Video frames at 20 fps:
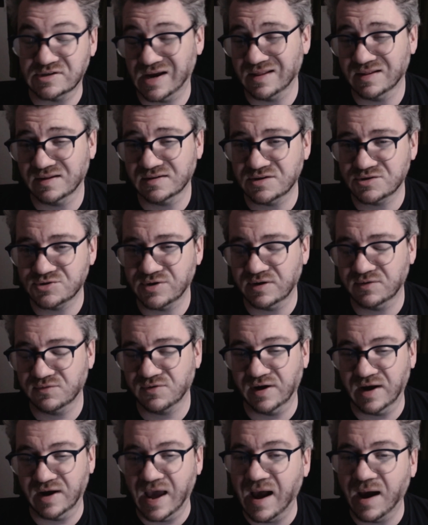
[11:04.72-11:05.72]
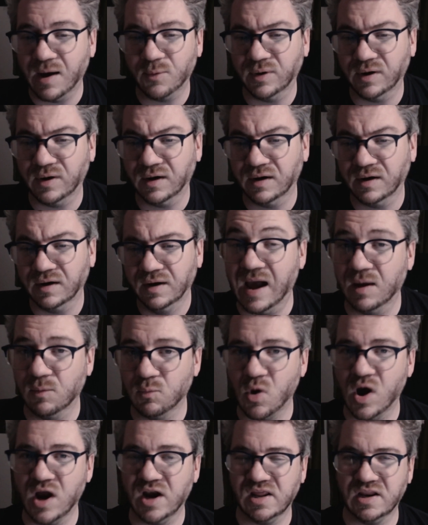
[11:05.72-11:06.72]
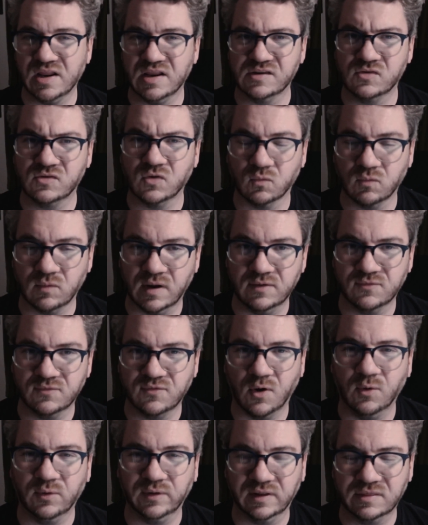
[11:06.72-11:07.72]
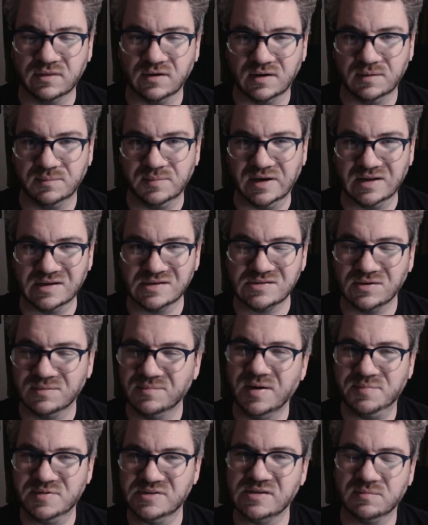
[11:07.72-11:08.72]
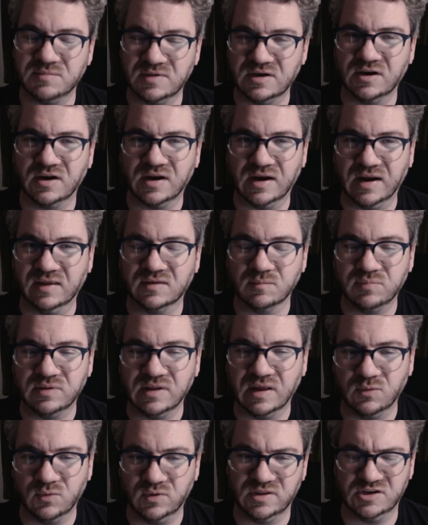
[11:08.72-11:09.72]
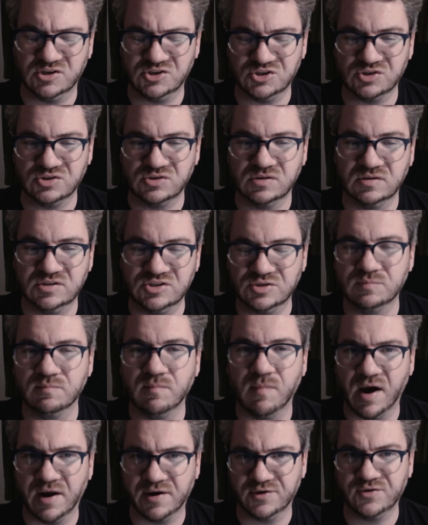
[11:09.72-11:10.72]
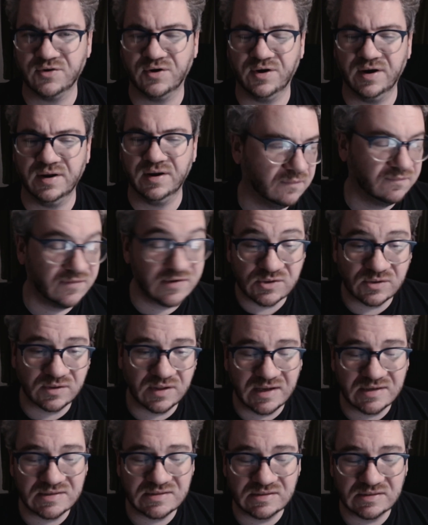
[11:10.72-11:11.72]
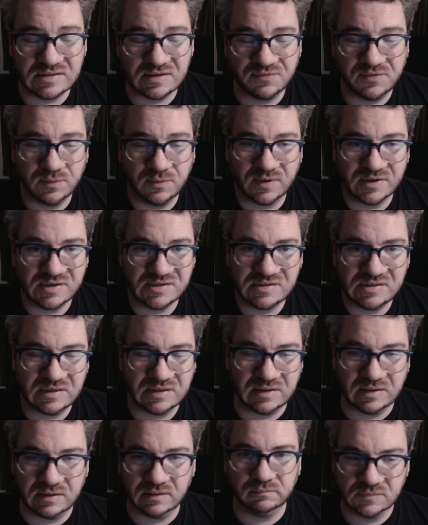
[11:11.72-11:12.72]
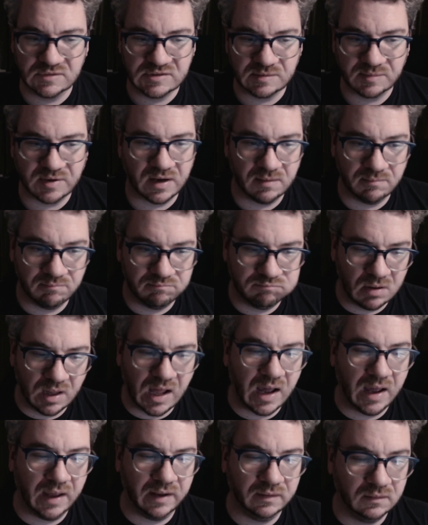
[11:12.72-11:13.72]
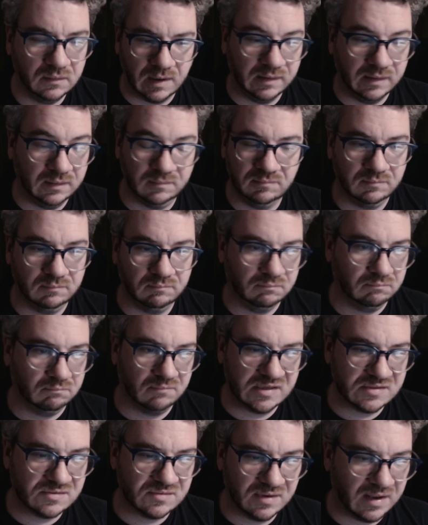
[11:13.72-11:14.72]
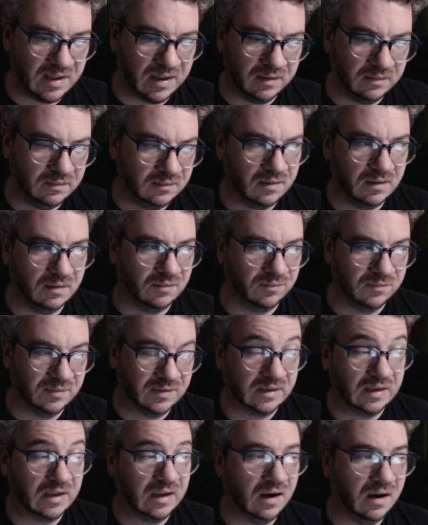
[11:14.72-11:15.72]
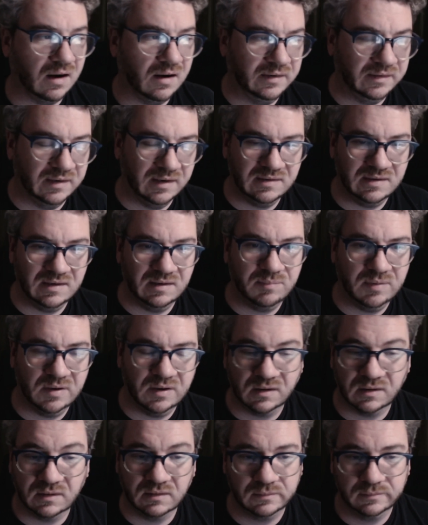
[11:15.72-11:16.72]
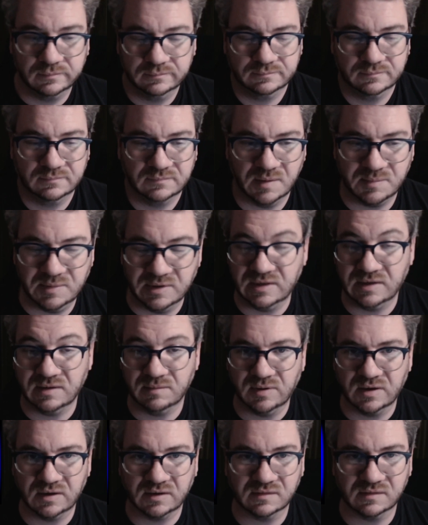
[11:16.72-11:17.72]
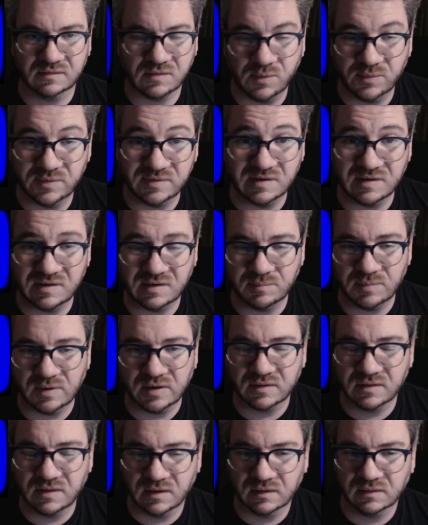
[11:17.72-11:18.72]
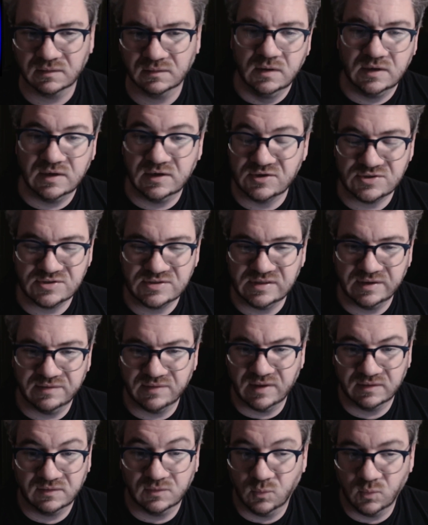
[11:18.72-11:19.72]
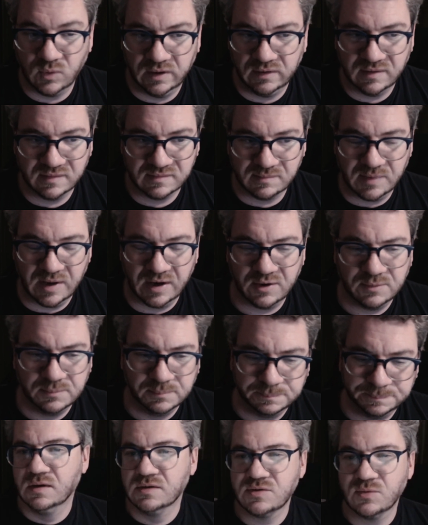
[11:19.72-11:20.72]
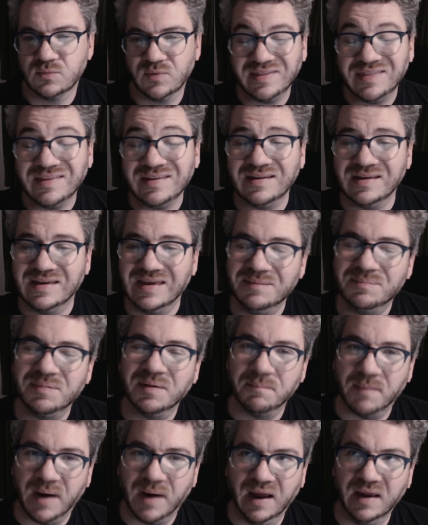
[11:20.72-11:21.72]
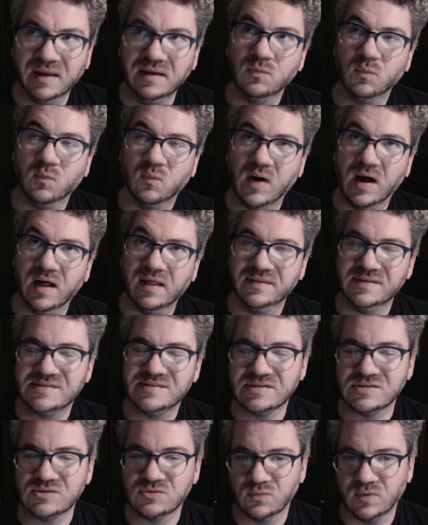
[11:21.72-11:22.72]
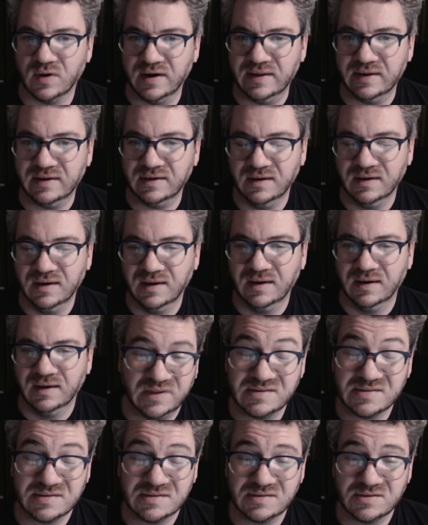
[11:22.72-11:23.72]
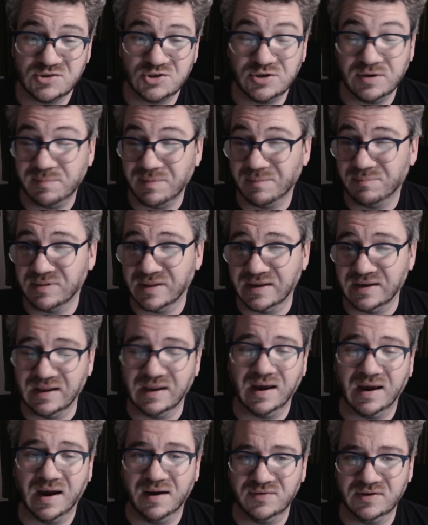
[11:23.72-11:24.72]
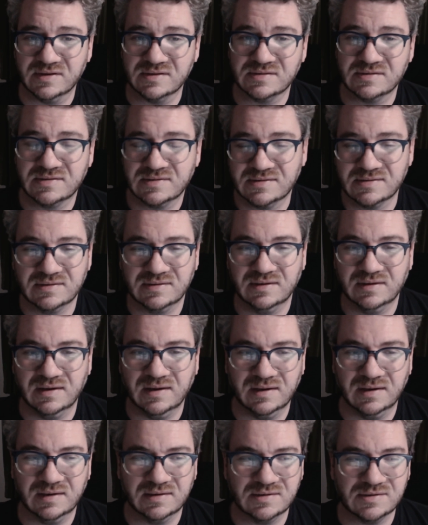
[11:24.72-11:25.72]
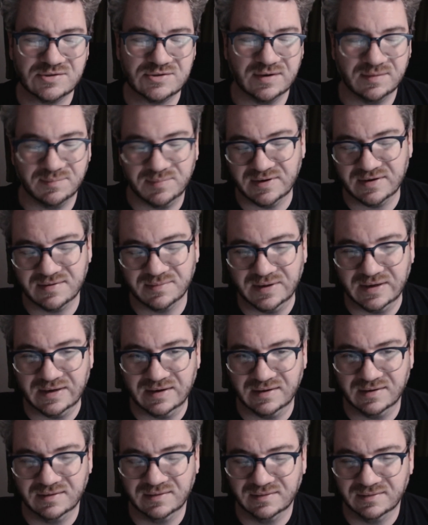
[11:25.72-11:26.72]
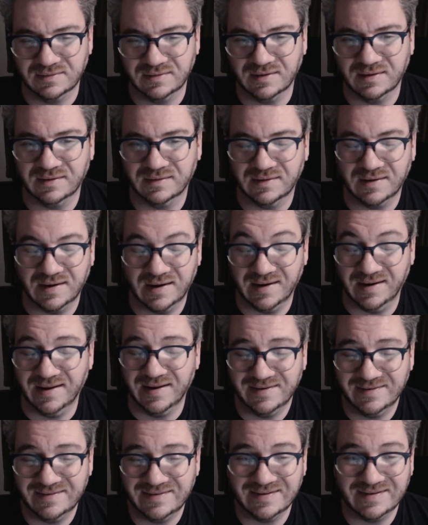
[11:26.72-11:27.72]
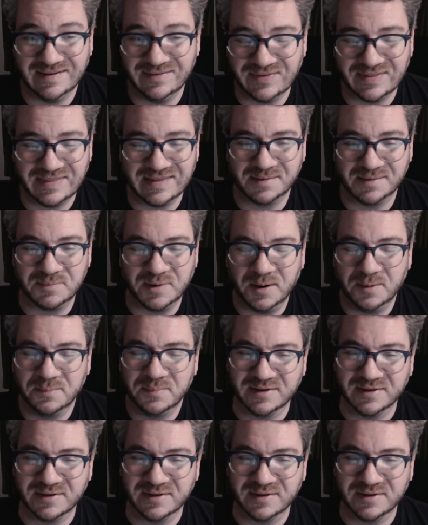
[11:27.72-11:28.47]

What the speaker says: I like to train for an hour. I wanted it to run for only 30 minutes. So it might be something you're gonna have to play with and just monitor it. Visualizes if you wanna see it, some kind of plot. I didn't mess with that. I don't really care. And then debug. I mean, debug is always a debug thing. You can just leave that to 1, doesn't matter. So one thing to keep in mind while this is running, this should be plainly obvious. It should have been to me, and I didn't even think about it.